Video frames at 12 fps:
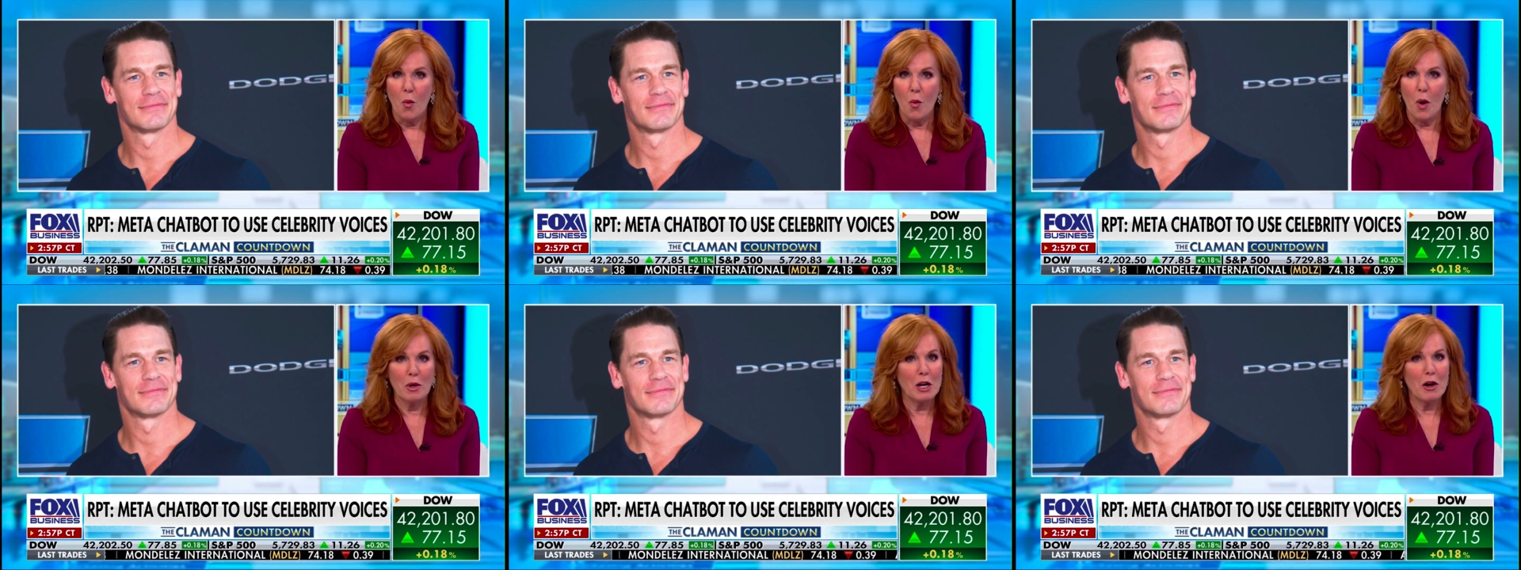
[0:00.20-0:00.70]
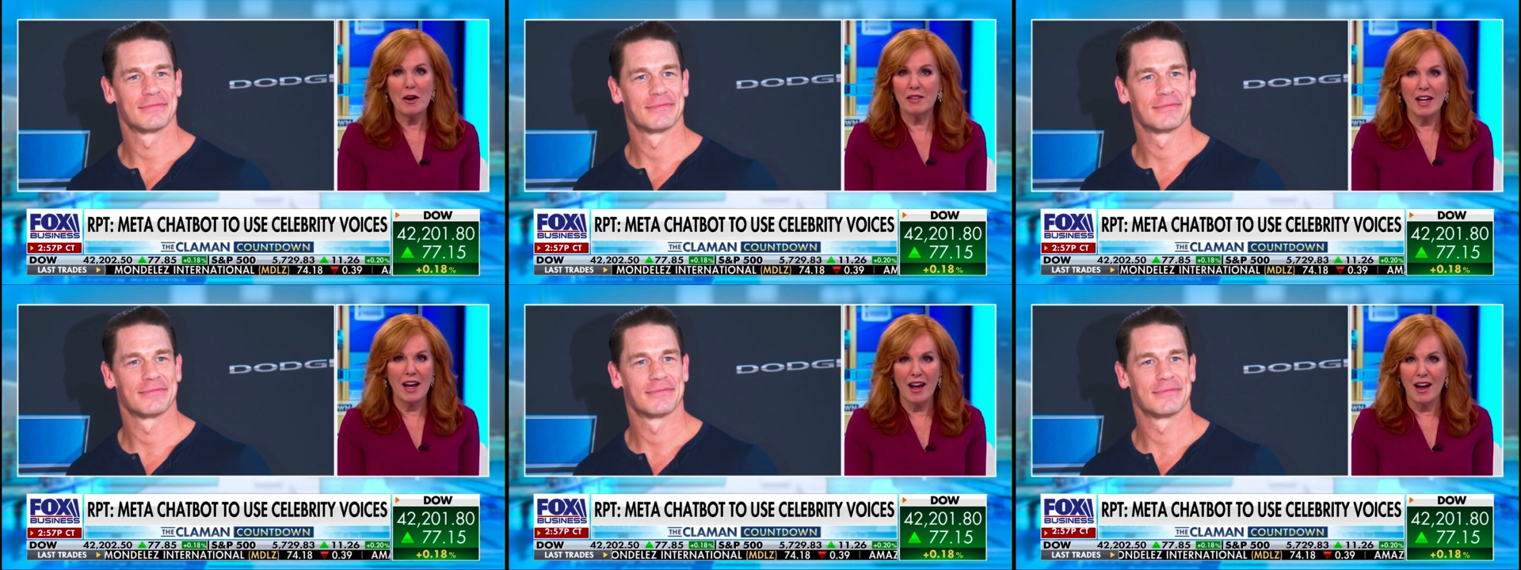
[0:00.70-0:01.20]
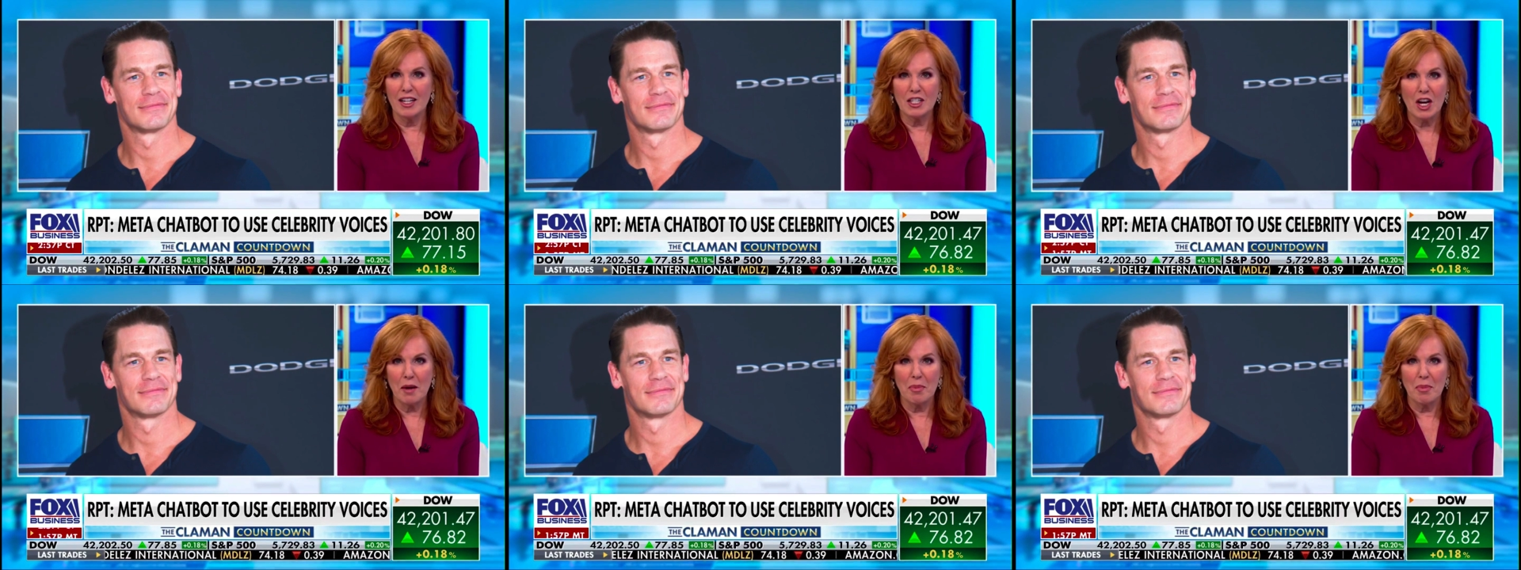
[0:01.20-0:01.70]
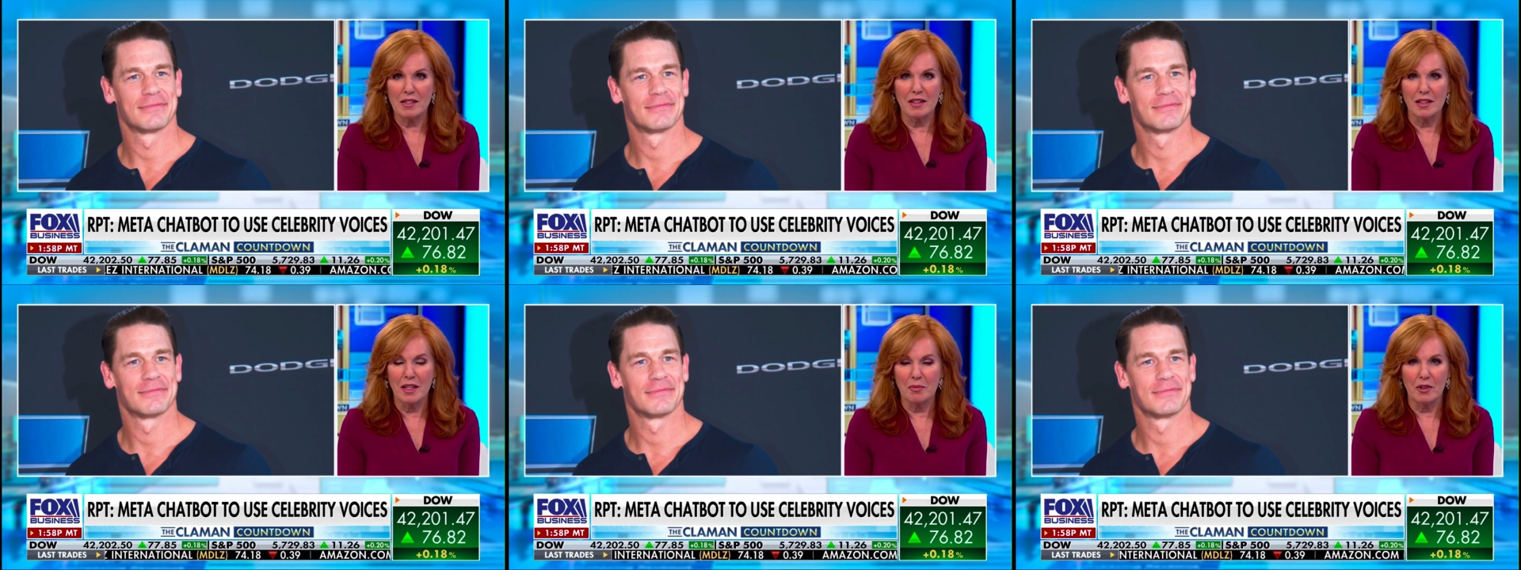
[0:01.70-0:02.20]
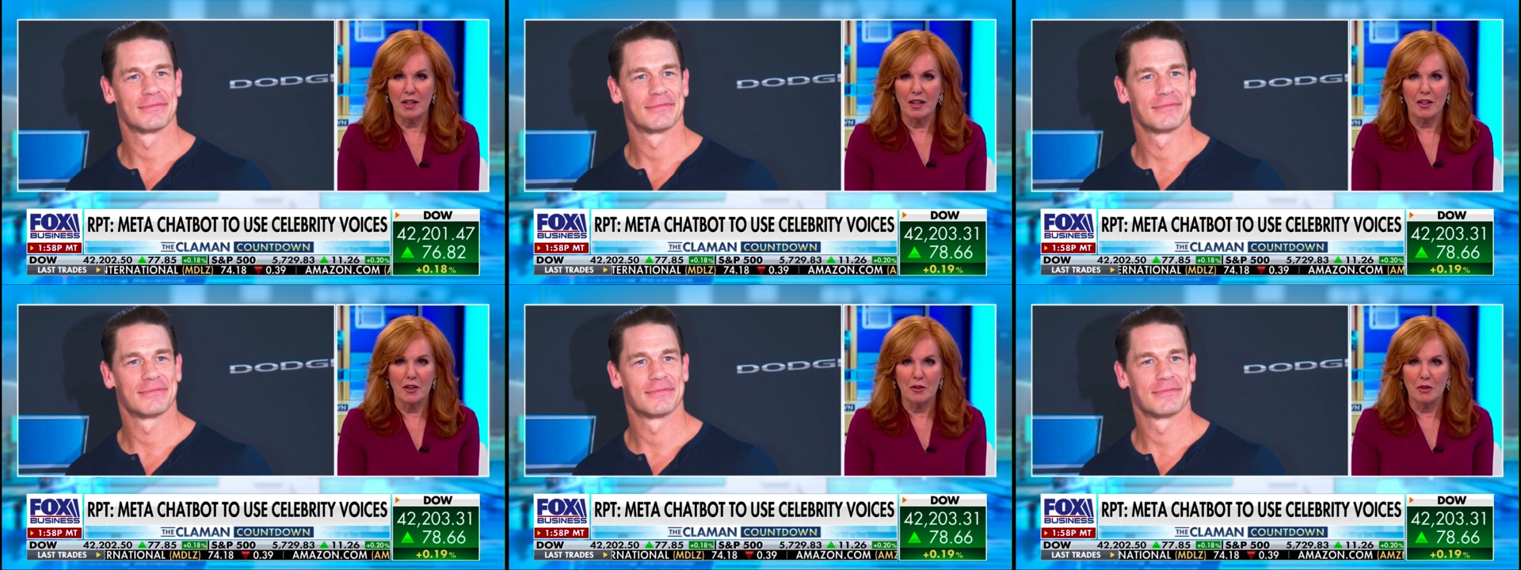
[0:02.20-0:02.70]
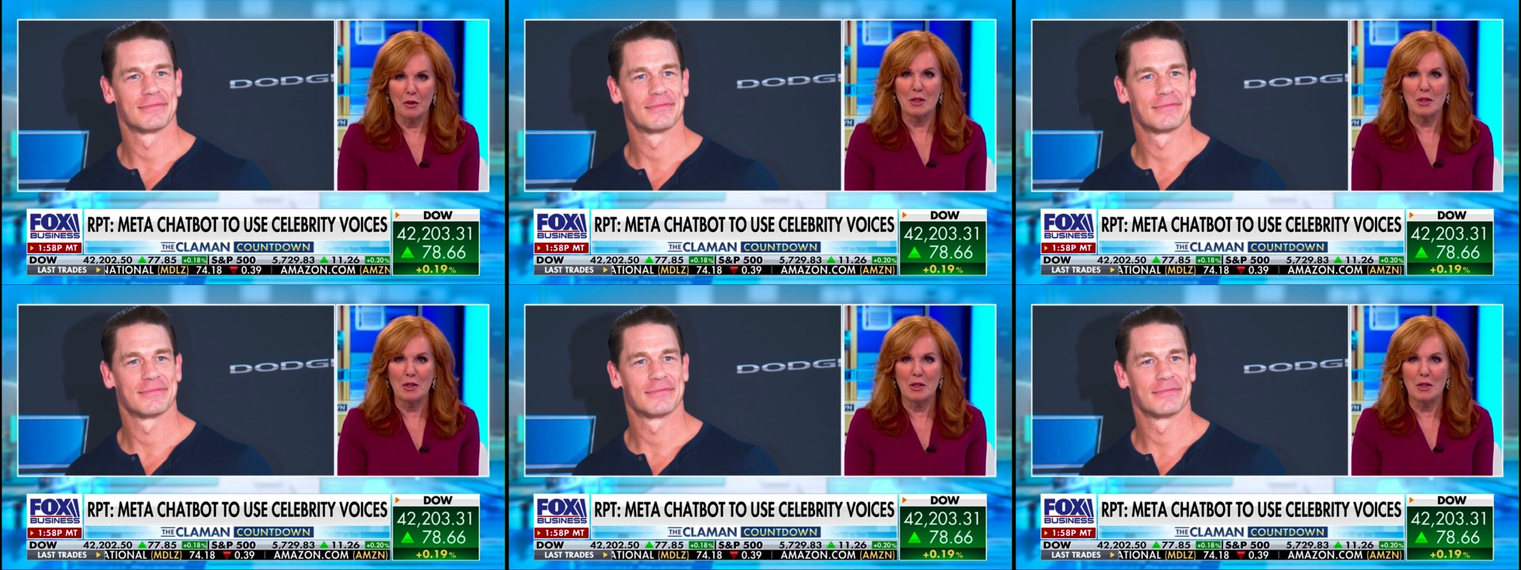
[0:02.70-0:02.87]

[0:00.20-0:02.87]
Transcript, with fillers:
Speaker 1: While we don't have an AI chatbot celebrity to interview,